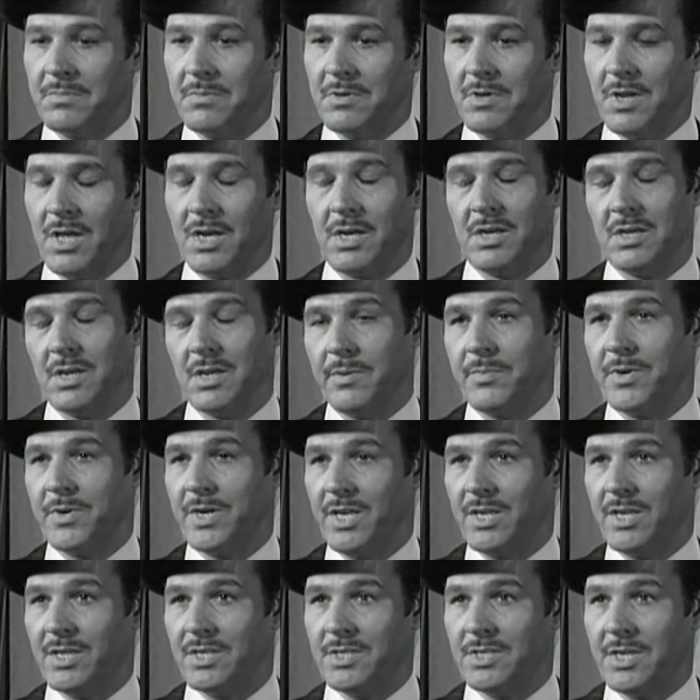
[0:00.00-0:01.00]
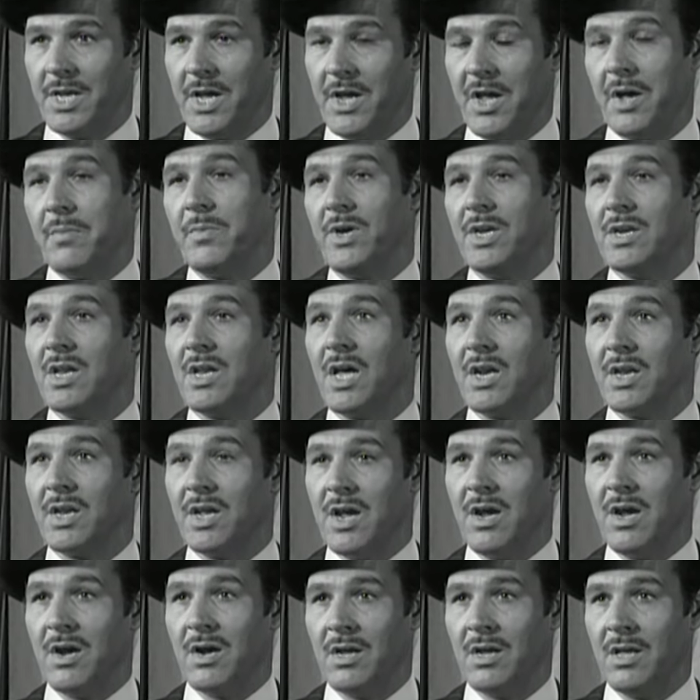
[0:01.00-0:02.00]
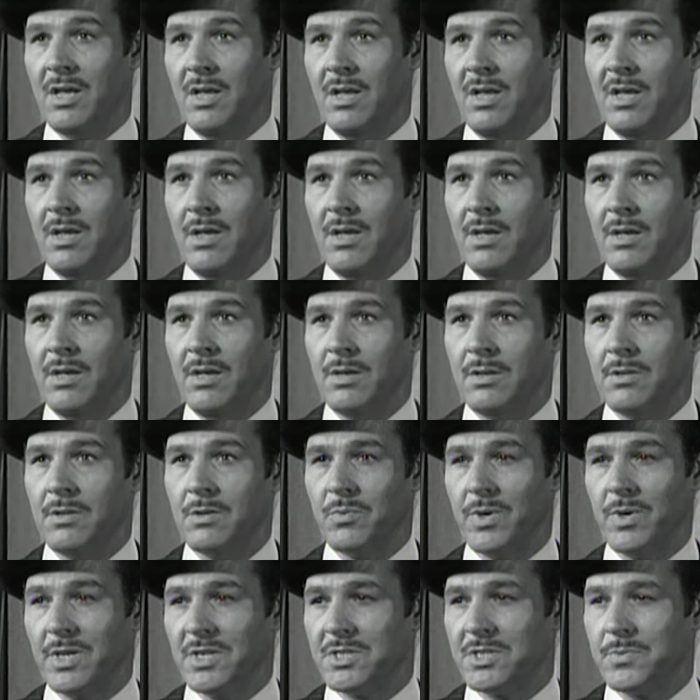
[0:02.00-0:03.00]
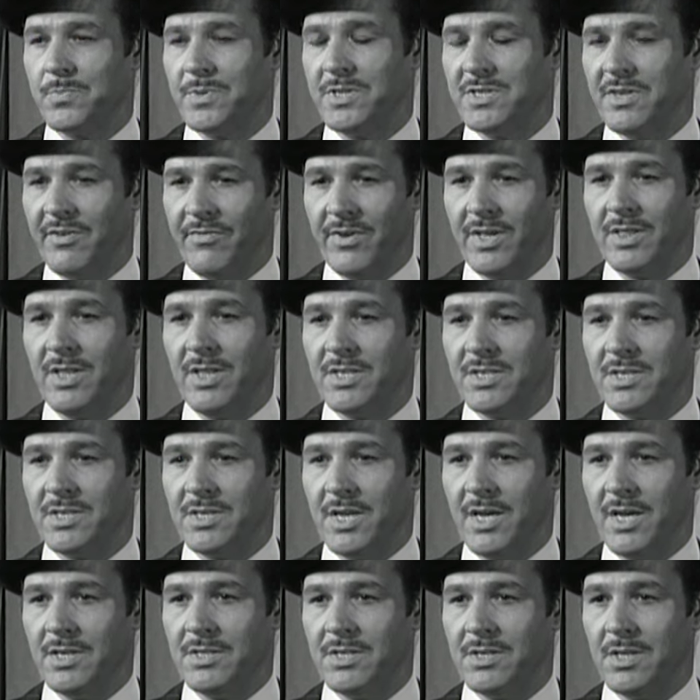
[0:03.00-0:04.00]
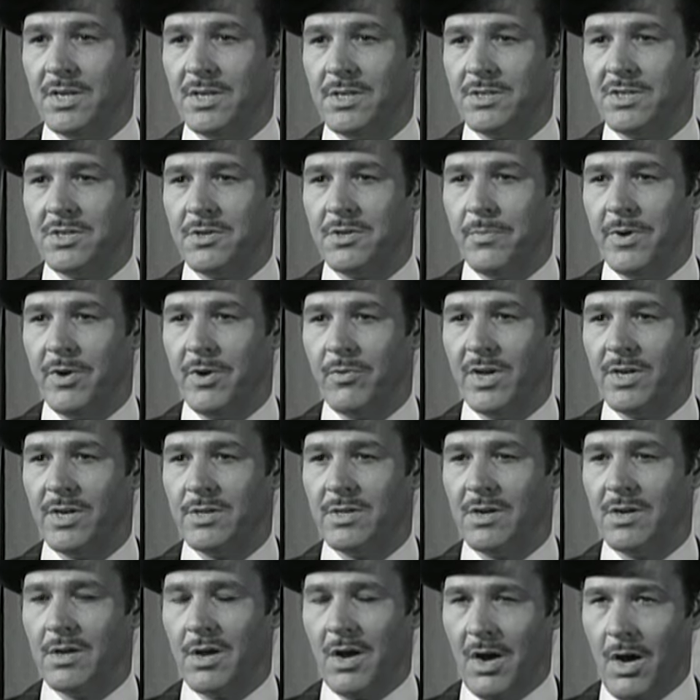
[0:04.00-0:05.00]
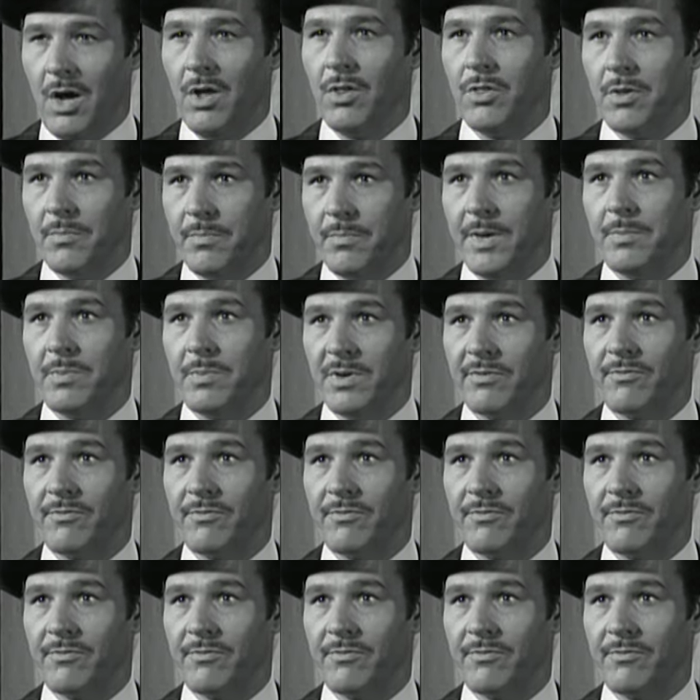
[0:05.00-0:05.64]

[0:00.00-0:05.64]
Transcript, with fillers: Not at liberty to say. I mean, not here. The will specifically states that it's to be read to all the people